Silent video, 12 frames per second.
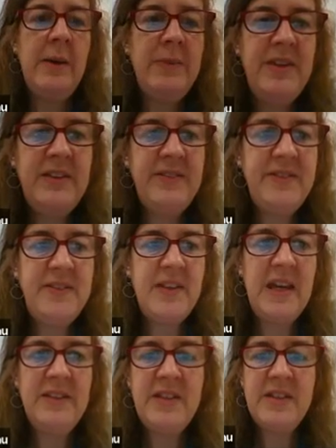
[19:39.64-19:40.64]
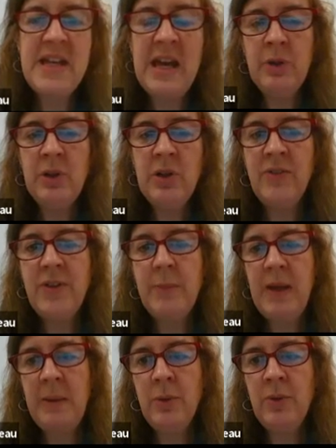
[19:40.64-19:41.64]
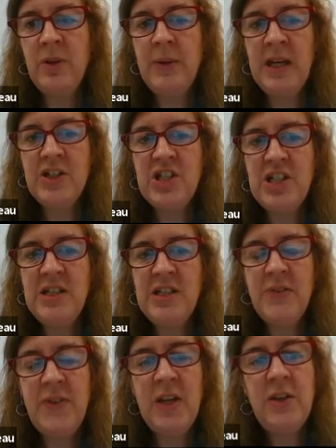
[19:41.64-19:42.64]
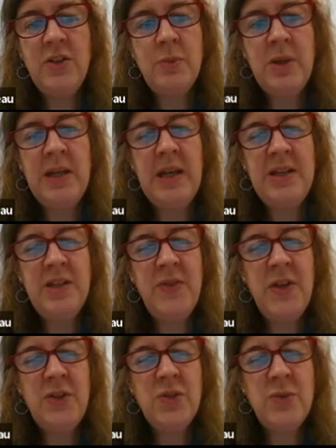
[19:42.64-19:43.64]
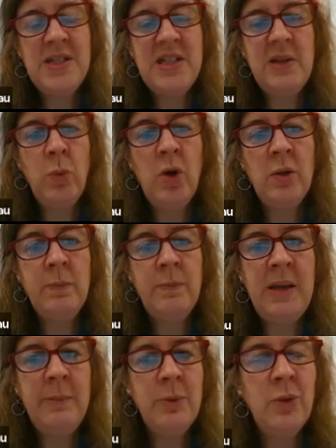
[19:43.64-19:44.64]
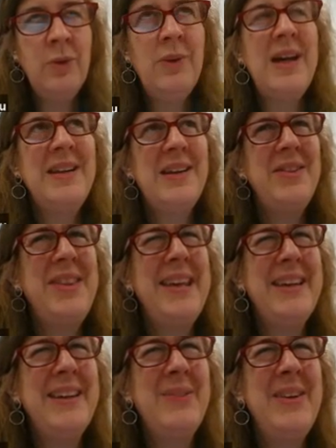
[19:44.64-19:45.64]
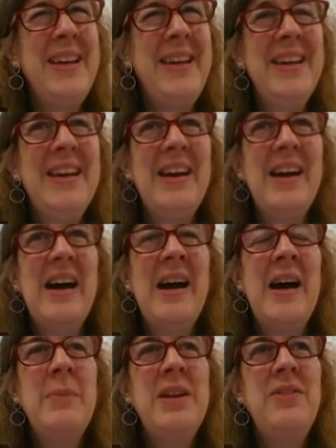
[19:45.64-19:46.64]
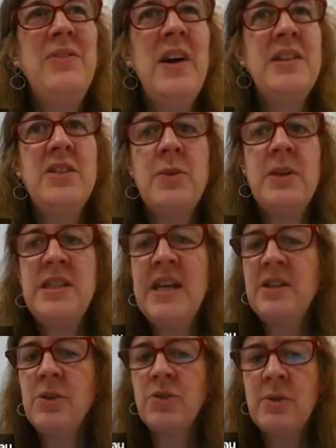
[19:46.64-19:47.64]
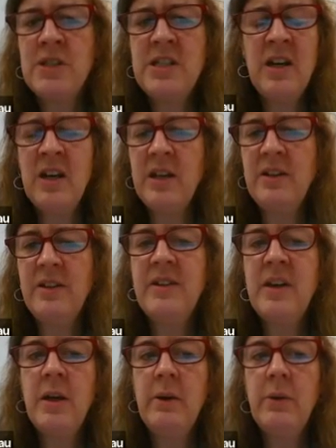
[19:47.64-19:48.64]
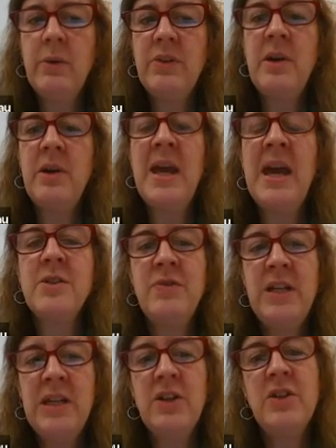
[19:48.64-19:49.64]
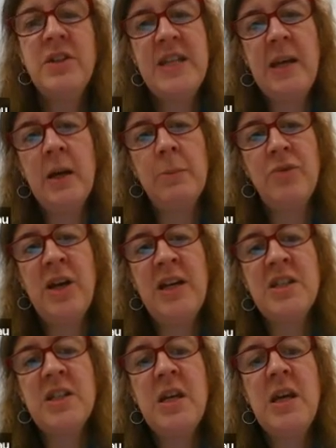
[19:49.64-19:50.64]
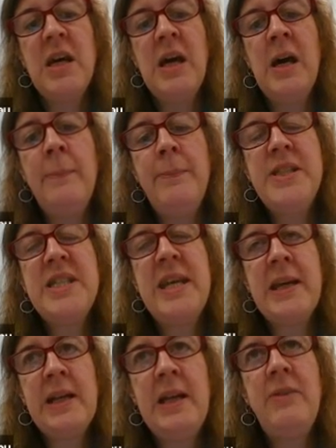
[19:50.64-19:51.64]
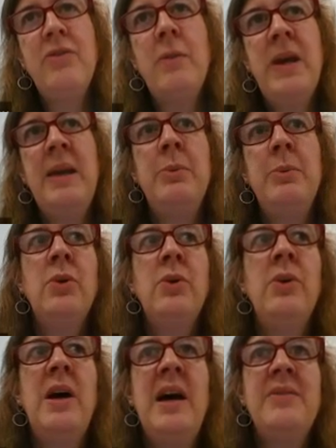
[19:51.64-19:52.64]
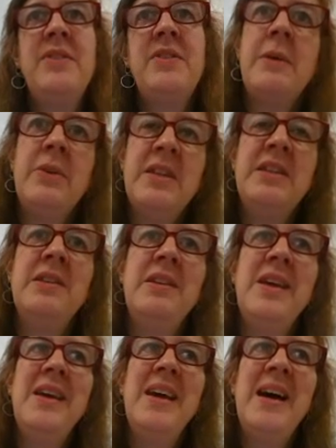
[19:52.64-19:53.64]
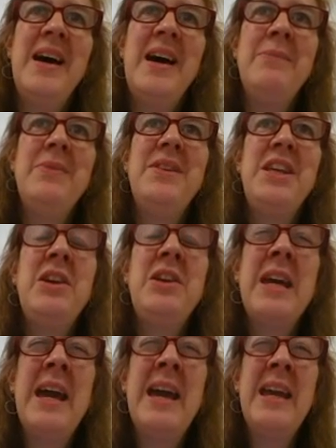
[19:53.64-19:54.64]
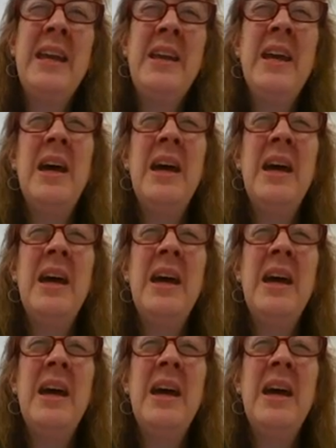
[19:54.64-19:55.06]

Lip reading: This is a table of the people that we actually interviewed. We interviewed 21 people, and I think we invited 28 or 29. So we had a really good take-up rate, particularly from people, I have to say, within the UK.